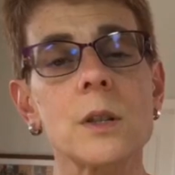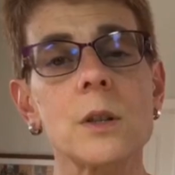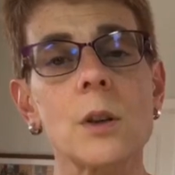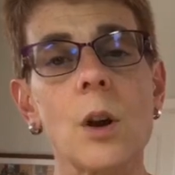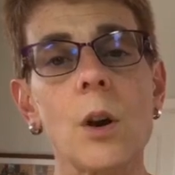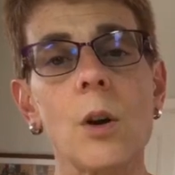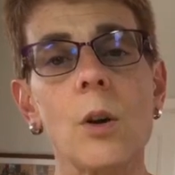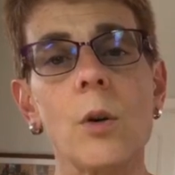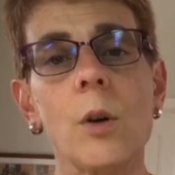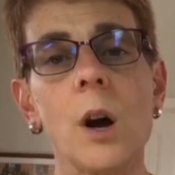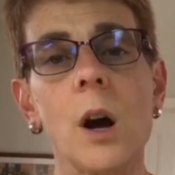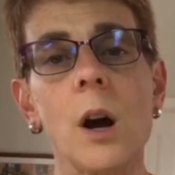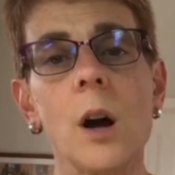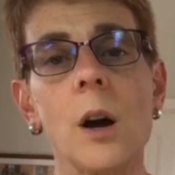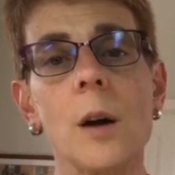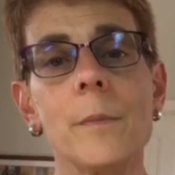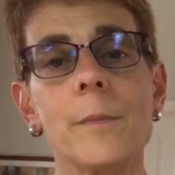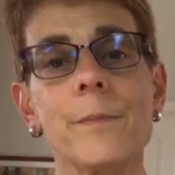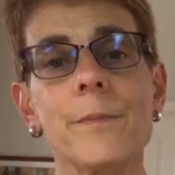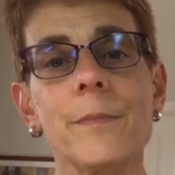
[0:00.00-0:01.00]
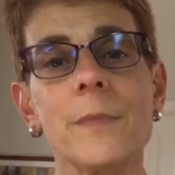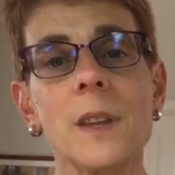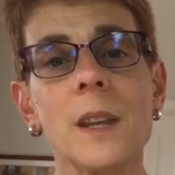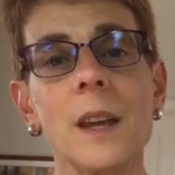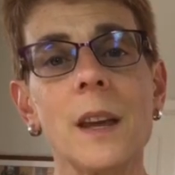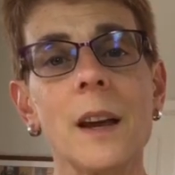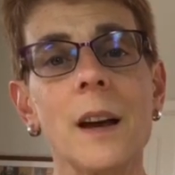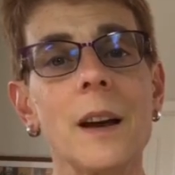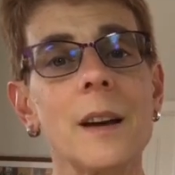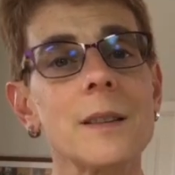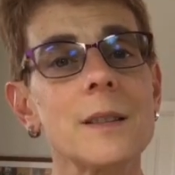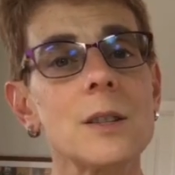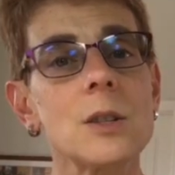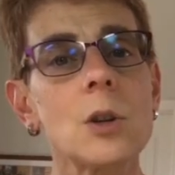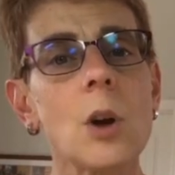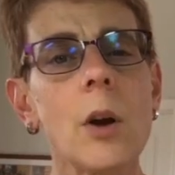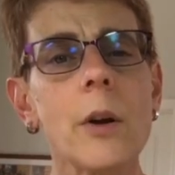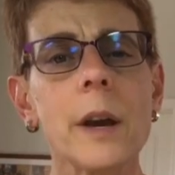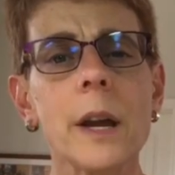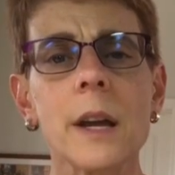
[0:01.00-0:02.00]
So yeah,
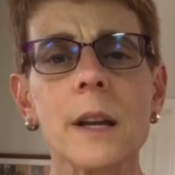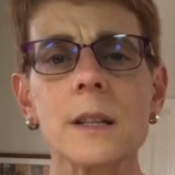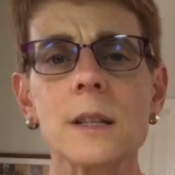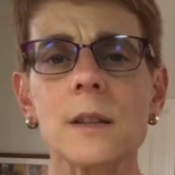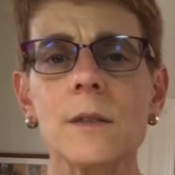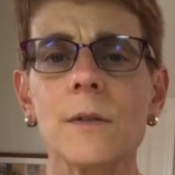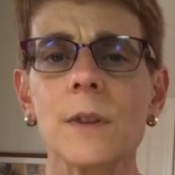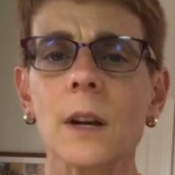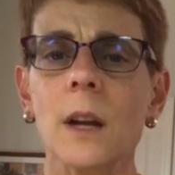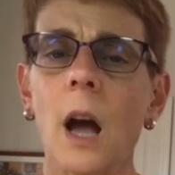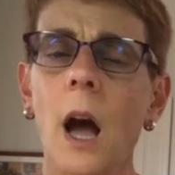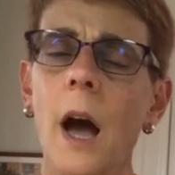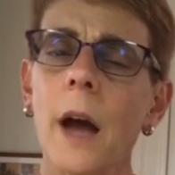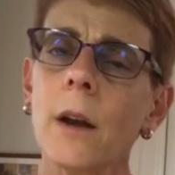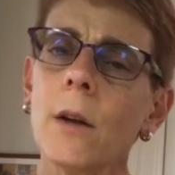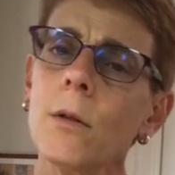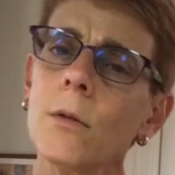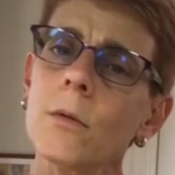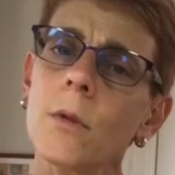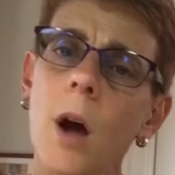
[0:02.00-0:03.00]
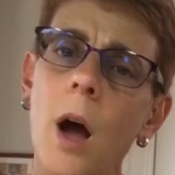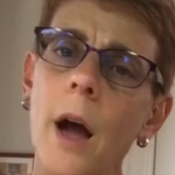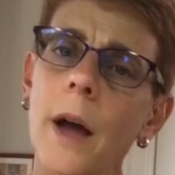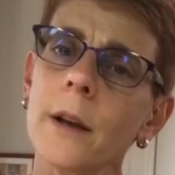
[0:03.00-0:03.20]
sorry, Auntie Vic, I don't